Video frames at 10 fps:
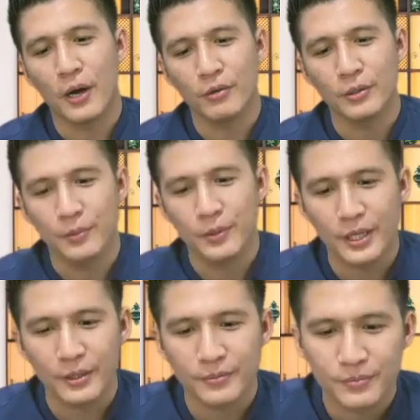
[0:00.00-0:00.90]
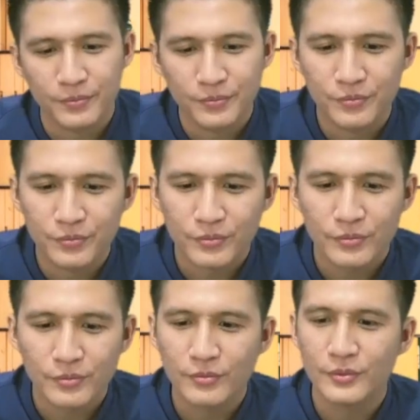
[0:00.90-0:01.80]
ni bi phit de.
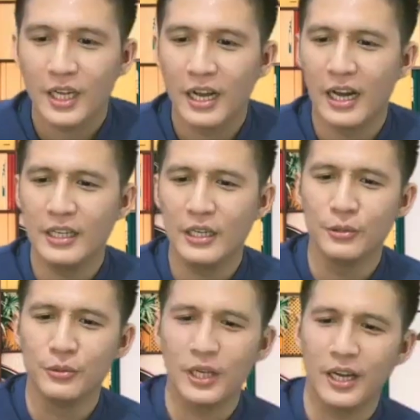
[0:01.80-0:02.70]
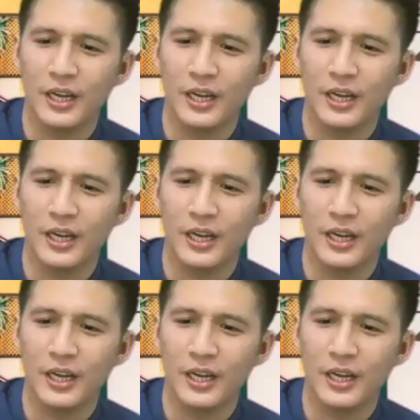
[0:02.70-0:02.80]
Hallelujah.